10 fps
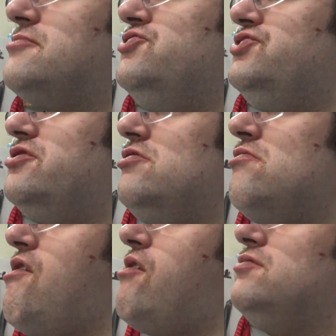
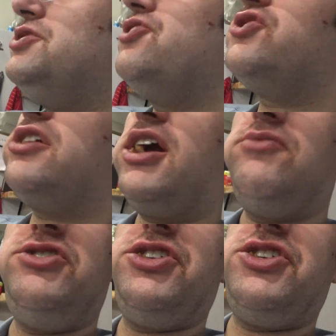Usually I
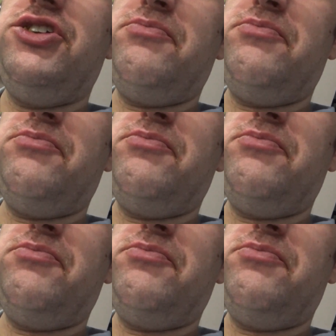would just do